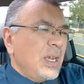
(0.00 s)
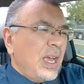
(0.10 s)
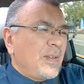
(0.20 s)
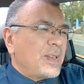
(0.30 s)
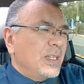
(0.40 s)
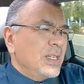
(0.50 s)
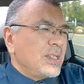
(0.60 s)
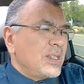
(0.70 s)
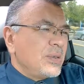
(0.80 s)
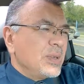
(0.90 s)
have to
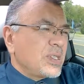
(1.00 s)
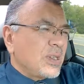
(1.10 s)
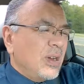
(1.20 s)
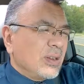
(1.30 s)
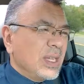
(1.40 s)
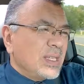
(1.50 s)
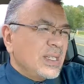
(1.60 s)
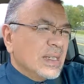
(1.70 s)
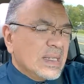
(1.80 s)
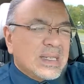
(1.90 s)
listen to a song that's
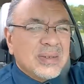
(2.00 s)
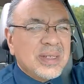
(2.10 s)
done so